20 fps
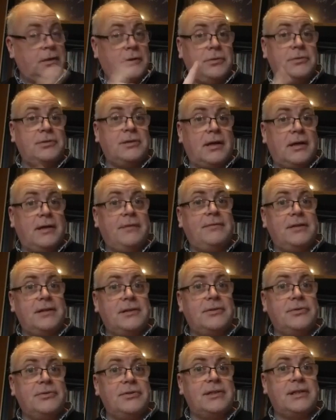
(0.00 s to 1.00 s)
I also have
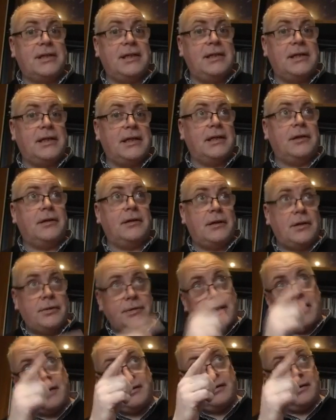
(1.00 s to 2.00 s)
this on CD. I know
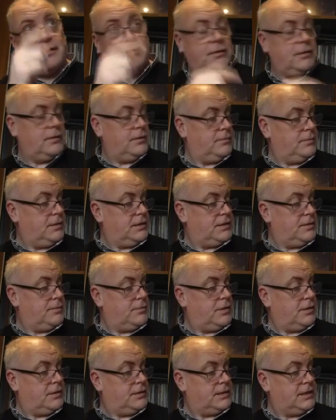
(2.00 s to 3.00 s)
that it's in
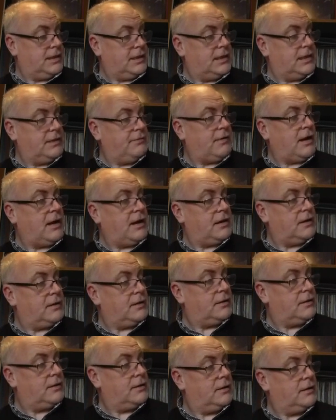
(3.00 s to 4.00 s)
my CD rack
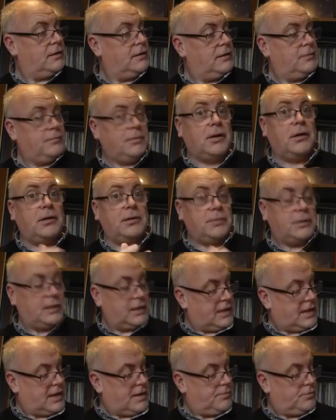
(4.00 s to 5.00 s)
behind where the
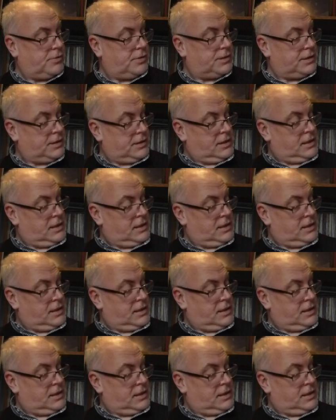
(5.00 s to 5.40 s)
camera is.